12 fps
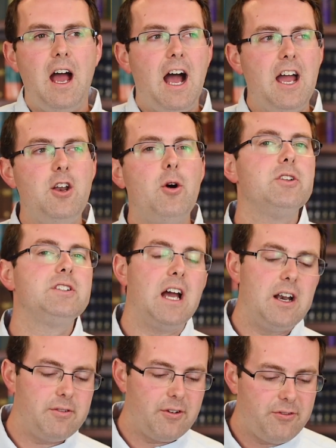I know it's
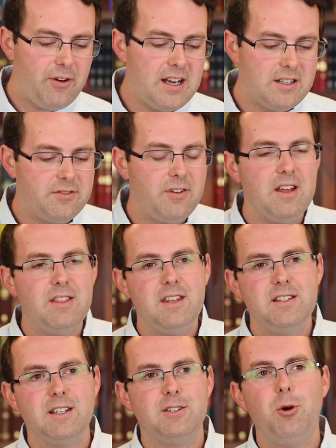kind of a fight to find
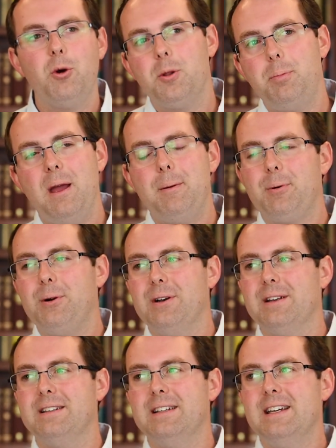things like toilet paper
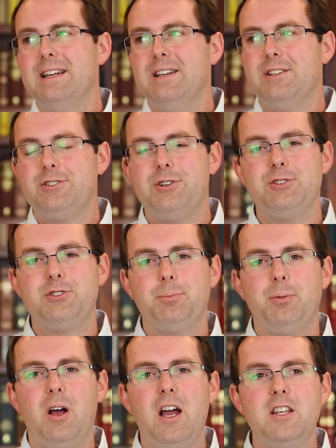and certain
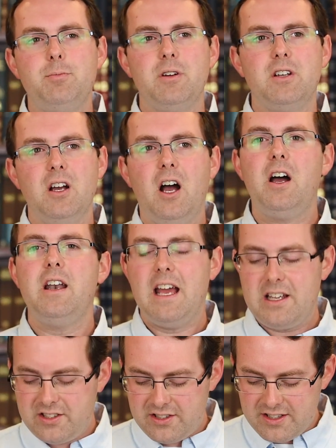supplies, but God
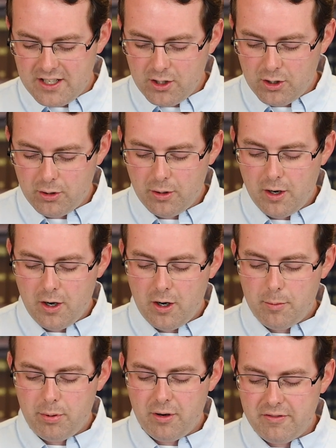has still
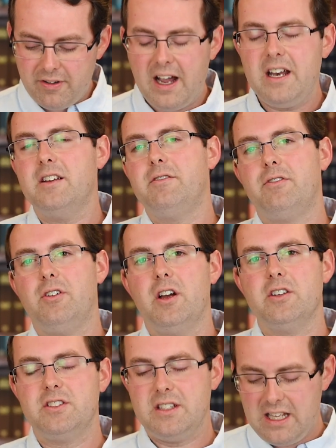provided for
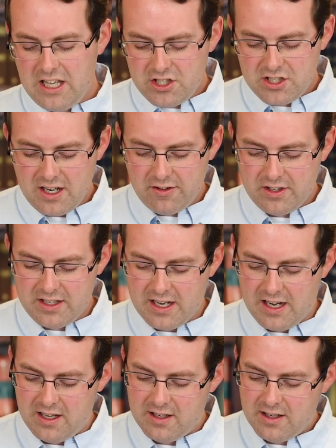us each and every
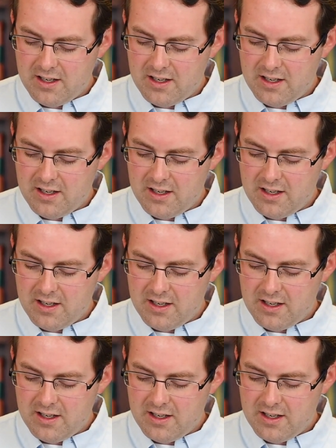day.